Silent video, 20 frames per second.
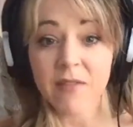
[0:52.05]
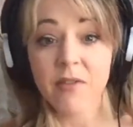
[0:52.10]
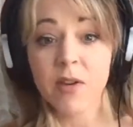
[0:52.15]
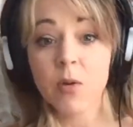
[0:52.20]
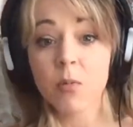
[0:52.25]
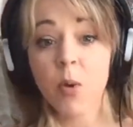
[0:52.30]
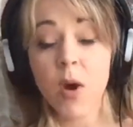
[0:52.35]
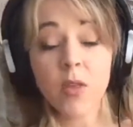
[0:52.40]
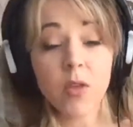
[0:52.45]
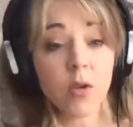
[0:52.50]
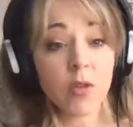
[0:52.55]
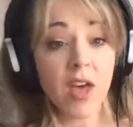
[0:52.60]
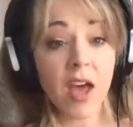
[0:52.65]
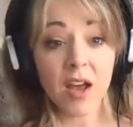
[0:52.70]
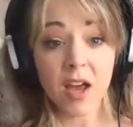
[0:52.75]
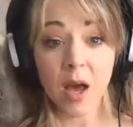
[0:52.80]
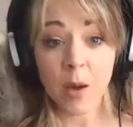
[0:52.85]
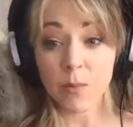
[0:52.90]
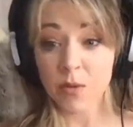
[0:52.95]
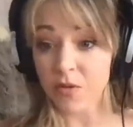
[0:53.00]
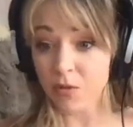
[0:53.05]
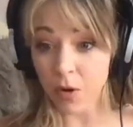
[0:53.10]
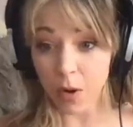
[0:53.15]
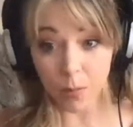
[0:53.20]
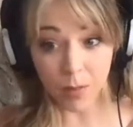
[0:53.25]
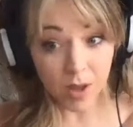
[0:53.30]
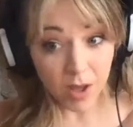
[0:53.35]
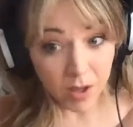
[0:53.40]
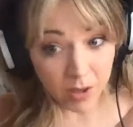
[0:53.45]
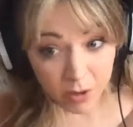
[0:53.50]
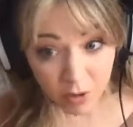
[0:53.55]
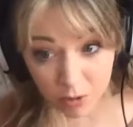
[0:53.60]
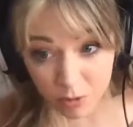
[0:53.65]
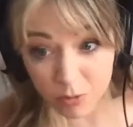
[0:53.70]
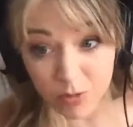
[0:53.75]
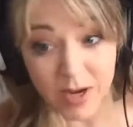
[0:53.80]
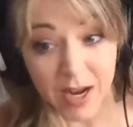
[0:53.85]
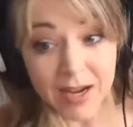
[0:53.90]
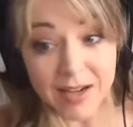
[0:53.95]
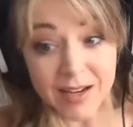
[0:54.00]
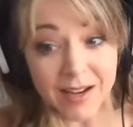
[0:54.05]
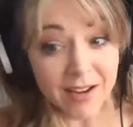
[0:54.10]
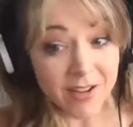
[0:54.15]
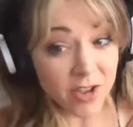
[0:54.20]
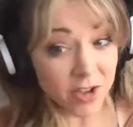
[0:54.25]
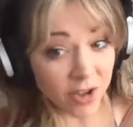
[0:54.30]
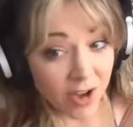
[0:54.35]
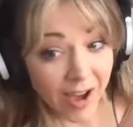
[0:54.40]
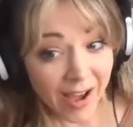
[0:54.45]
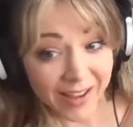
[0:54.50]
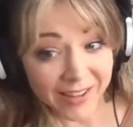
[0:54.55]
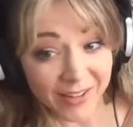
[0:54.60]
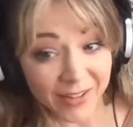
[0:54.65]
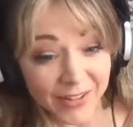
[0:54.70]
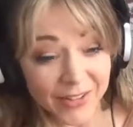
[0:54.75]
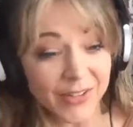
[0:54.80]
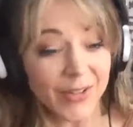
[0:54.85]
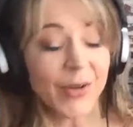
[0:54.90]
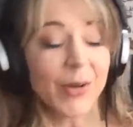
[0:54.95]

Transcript: And whether that comes from creating a child,